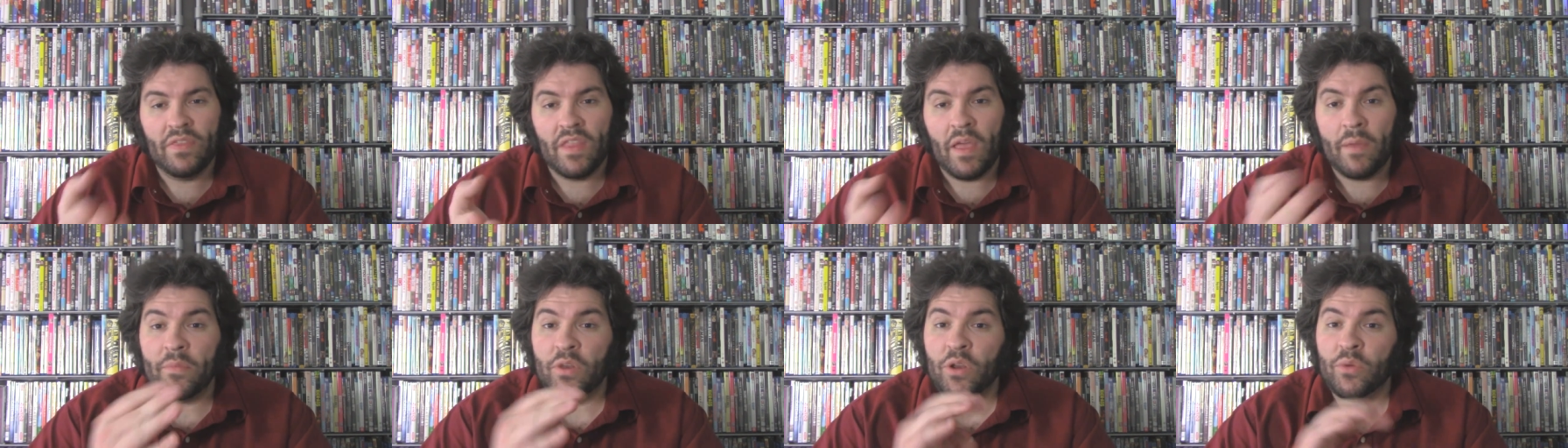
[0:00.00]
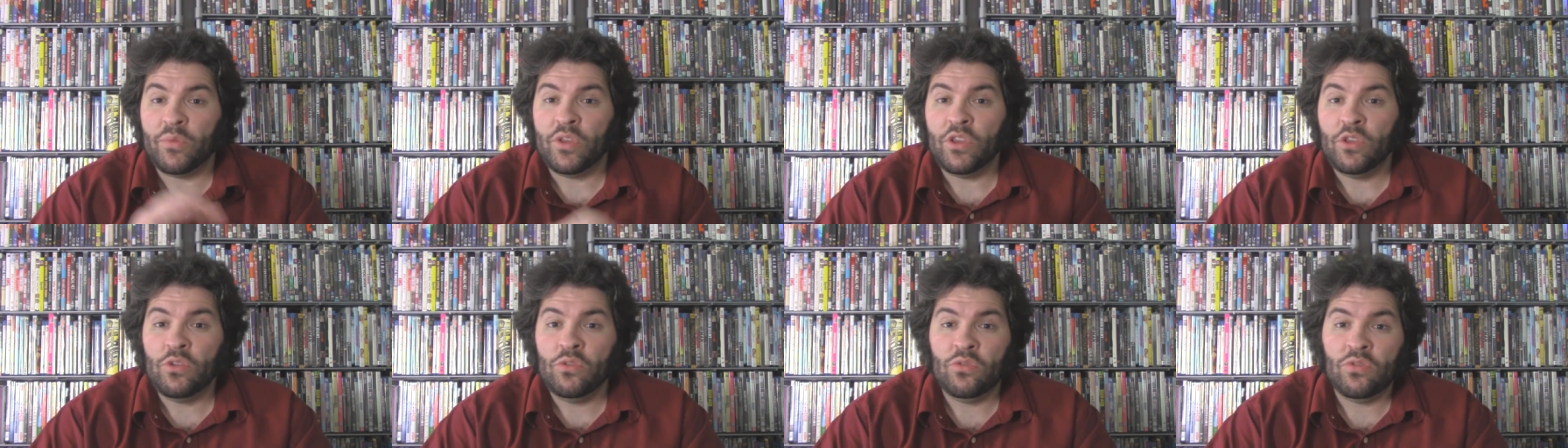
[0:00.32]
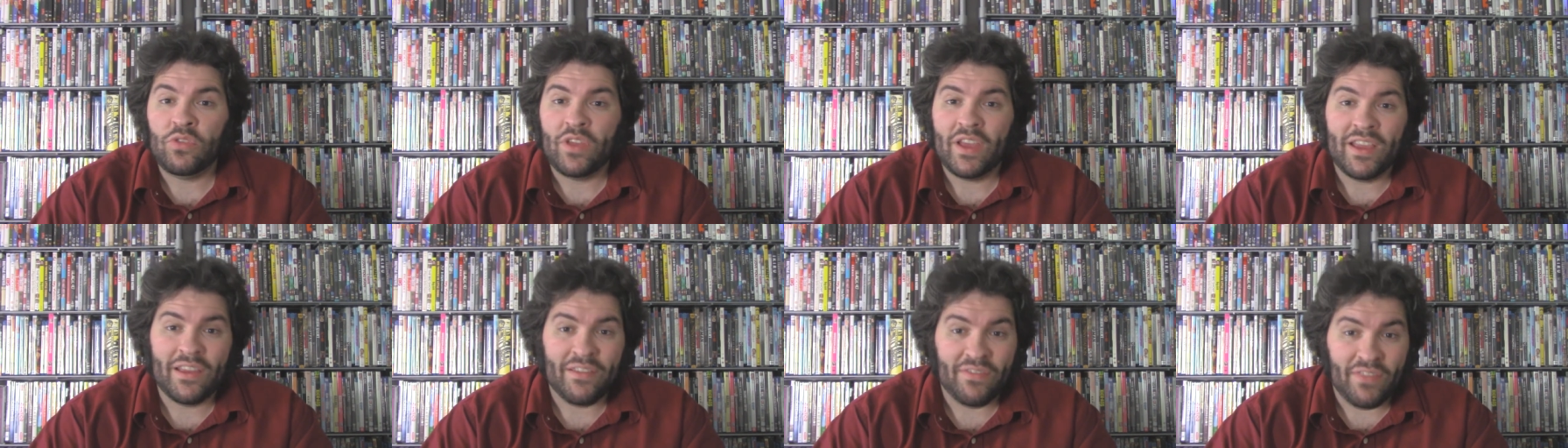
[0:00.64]
Let me know what you
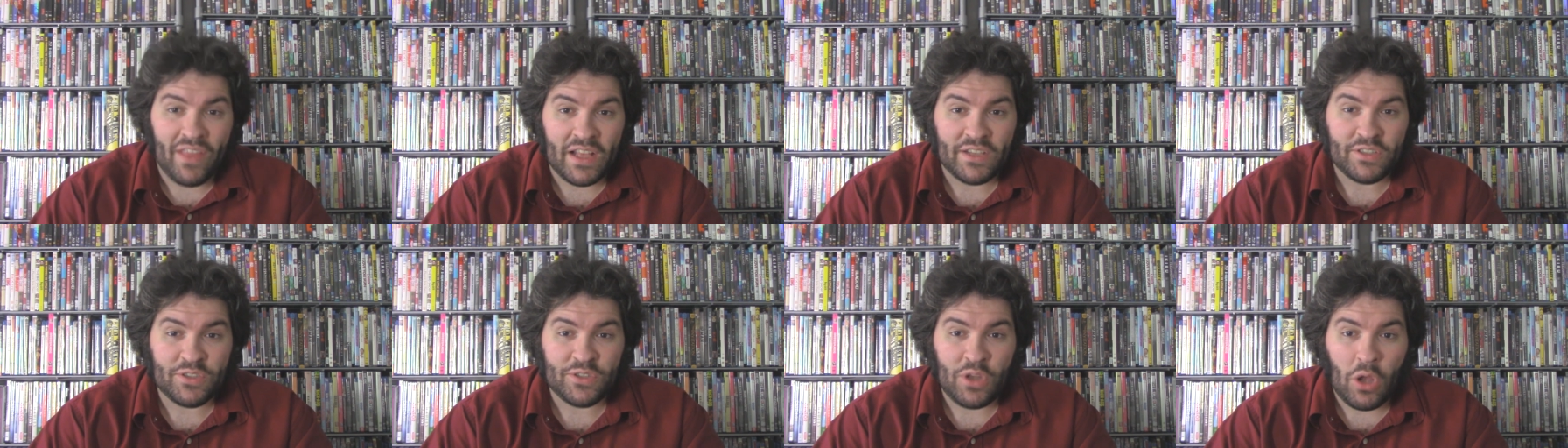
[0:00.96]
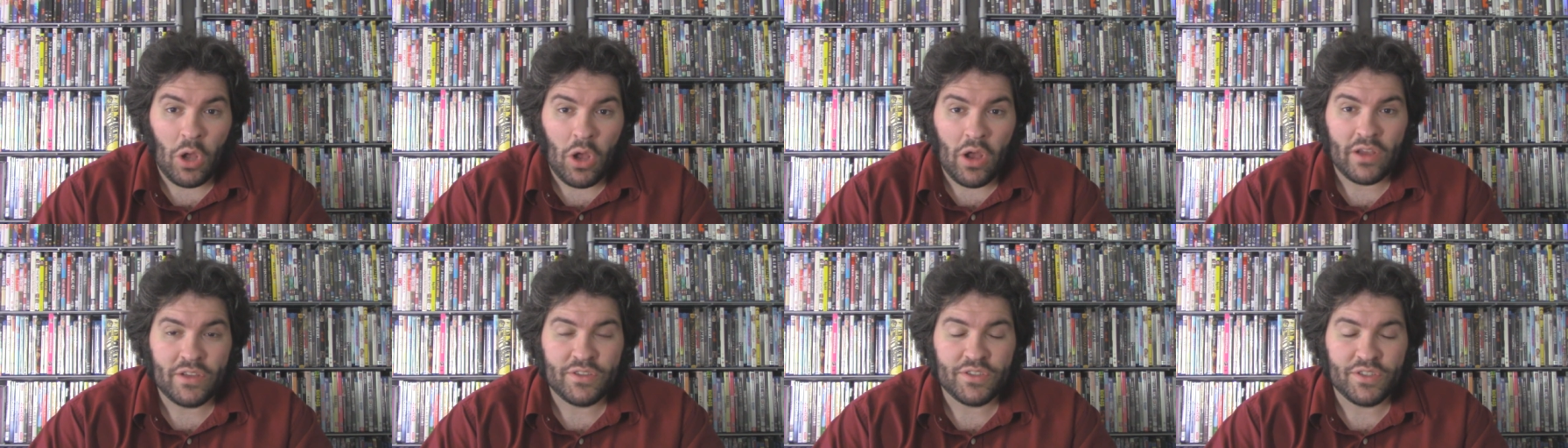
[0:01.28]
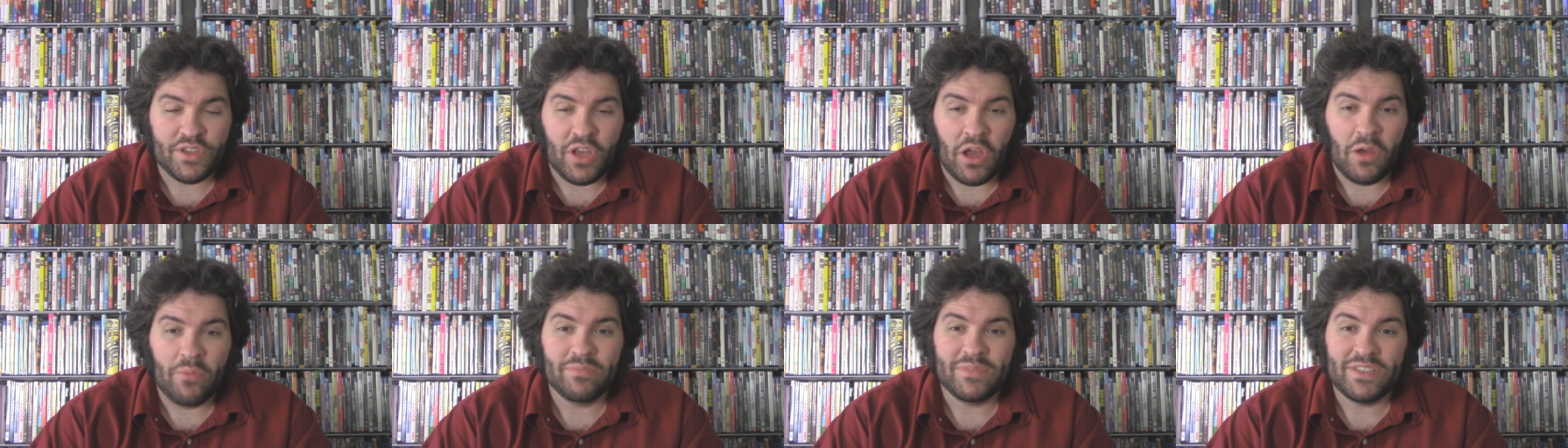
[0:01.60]
think, and let's talk
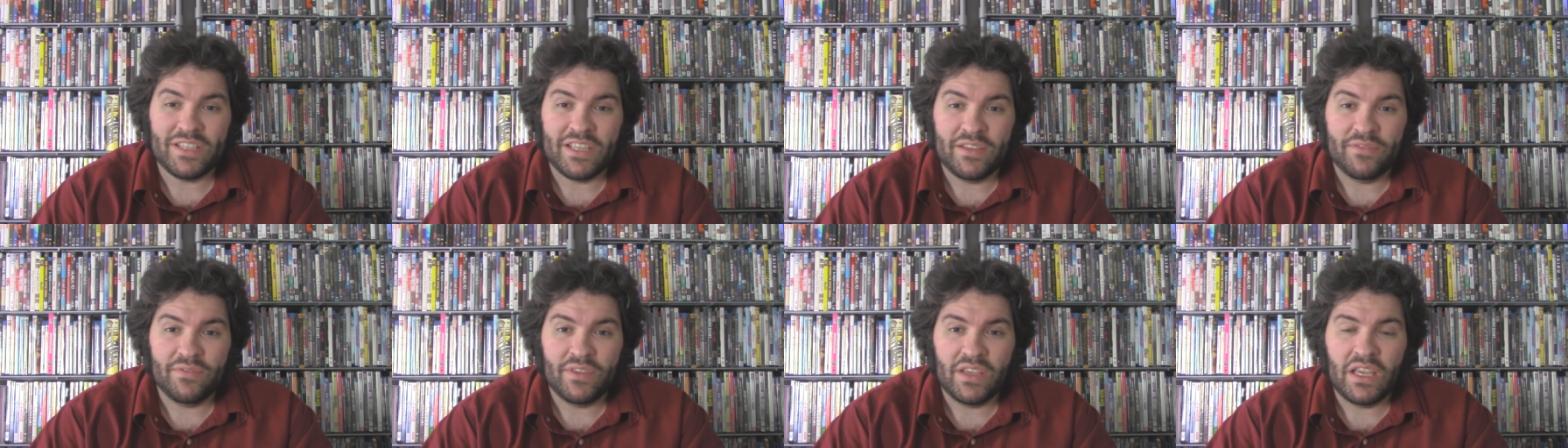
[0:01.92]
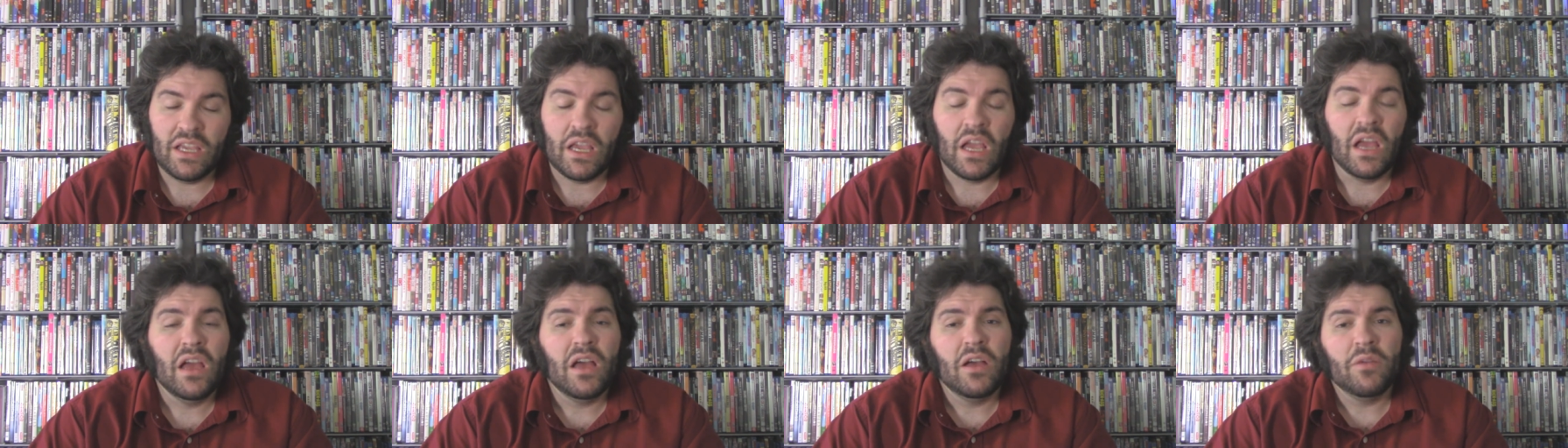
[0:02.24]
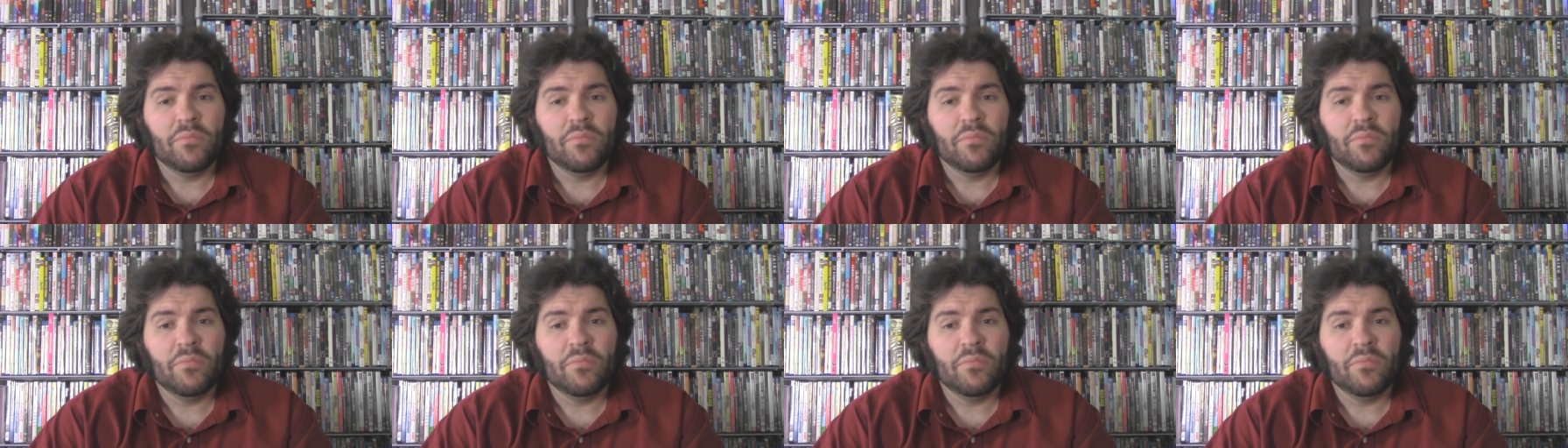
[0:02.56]
some TV.